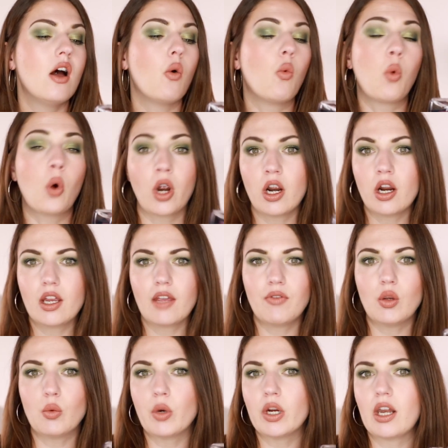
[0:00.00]
work
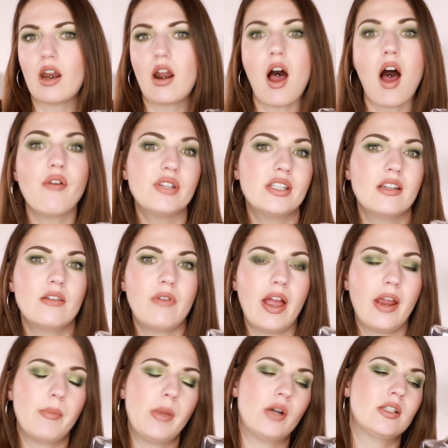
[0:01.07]
if you work in an office
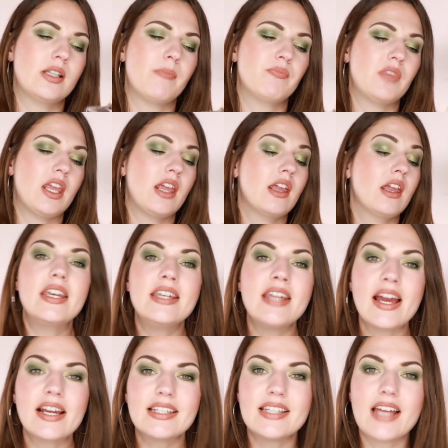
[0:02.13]
environment or something.
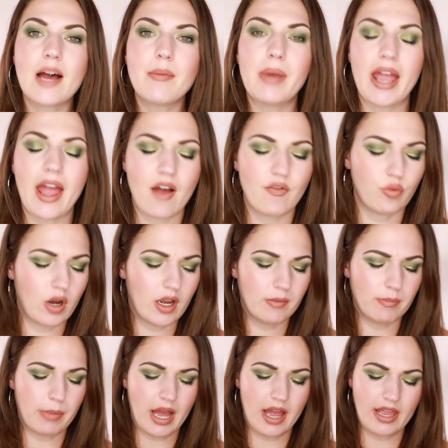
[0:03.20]
Next up, I have
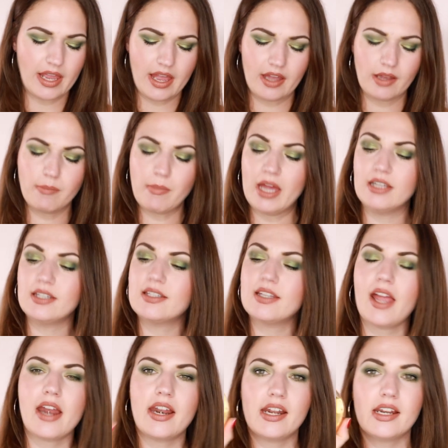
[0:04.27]
one by Hermès,
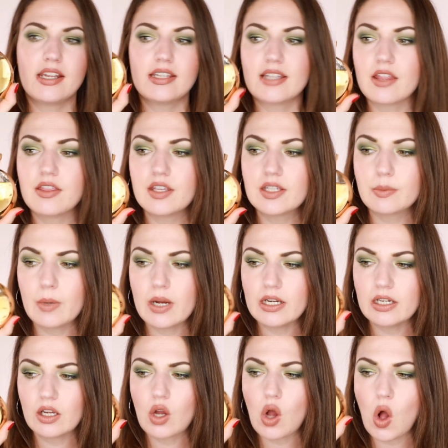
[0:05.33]
and it is this
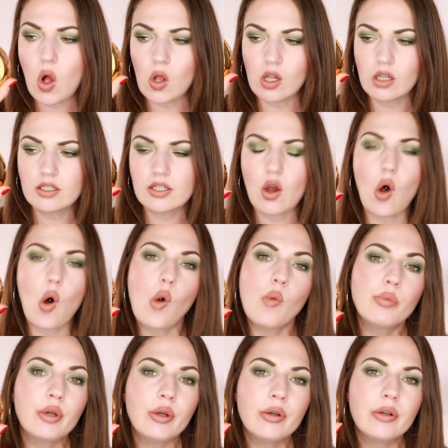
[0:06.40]
one called
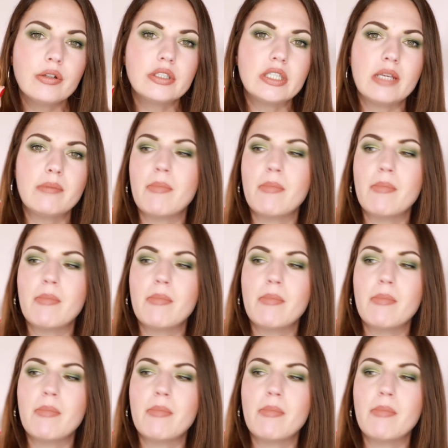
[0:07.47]
Ombre des